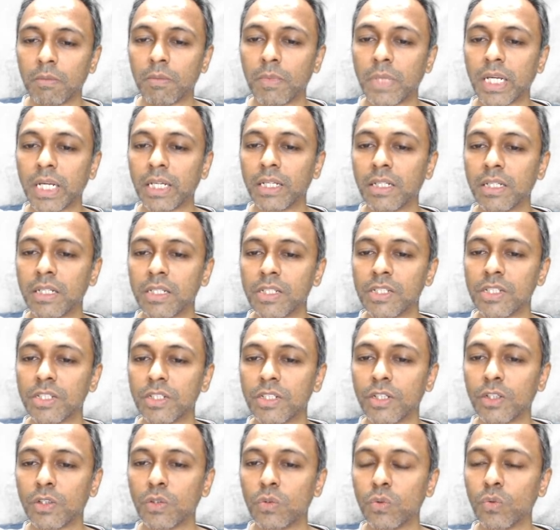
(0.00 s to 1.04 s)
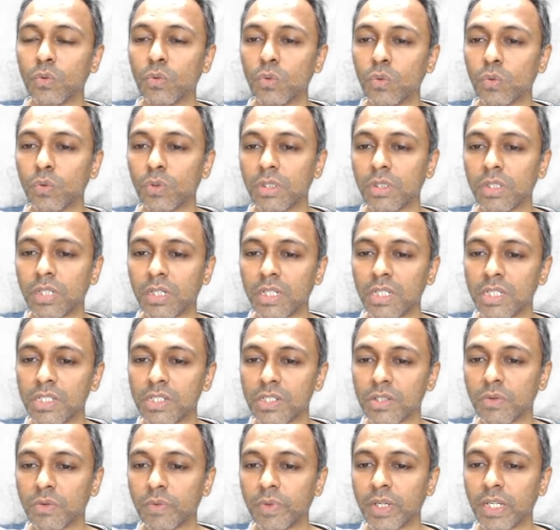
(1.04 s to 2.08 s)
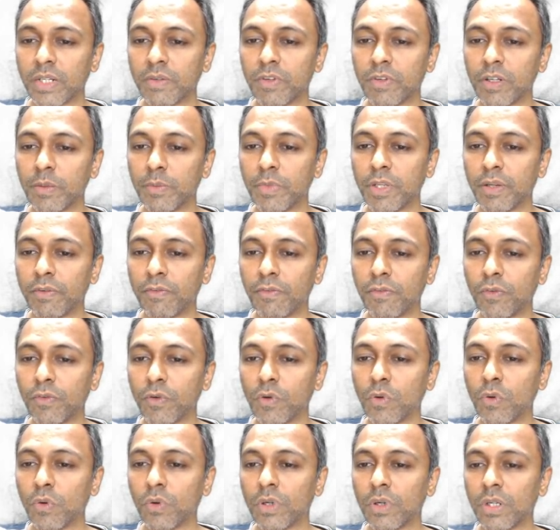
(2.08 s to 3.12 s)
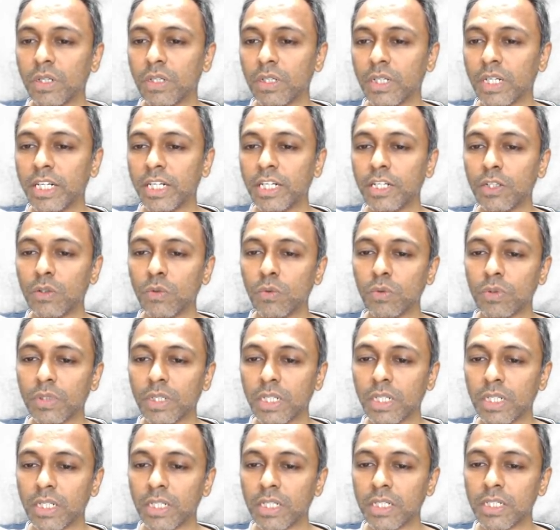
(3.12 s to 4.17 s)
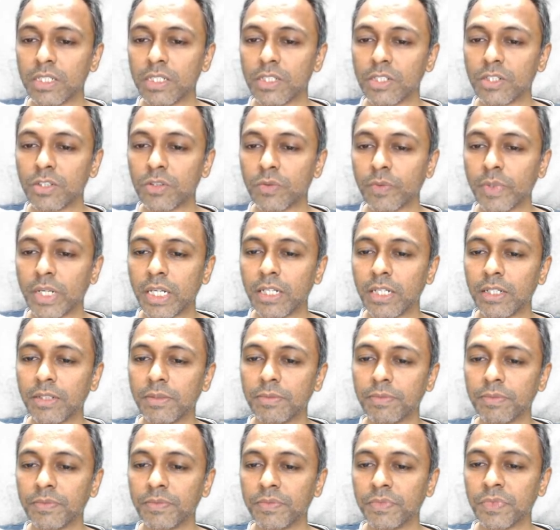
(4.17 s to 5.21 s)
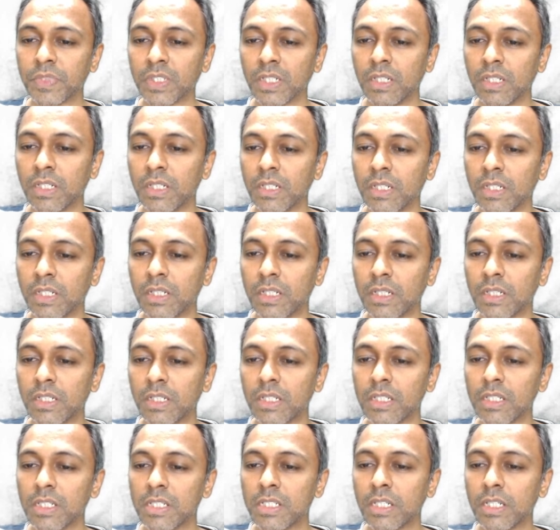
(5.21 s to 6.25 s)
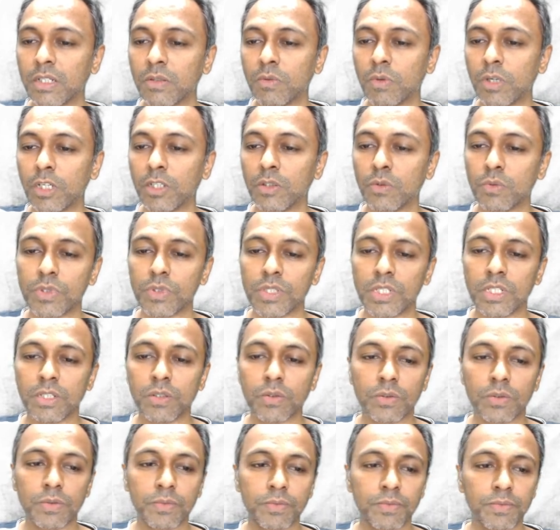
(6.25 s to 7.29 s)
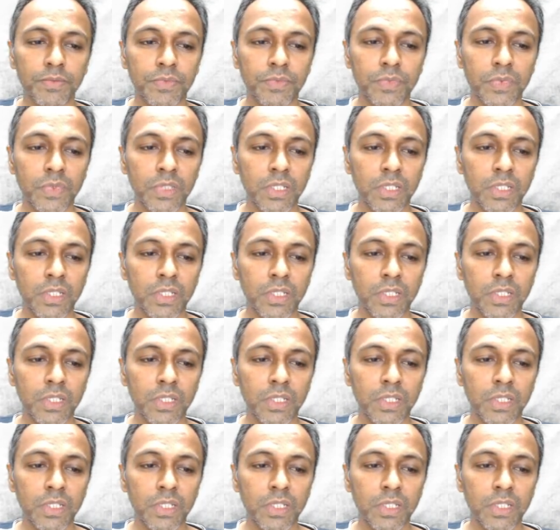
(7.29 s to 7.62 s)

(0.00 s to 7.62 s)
minus 2 root 3 square will be 4 into 3 is 12 is equal to 0.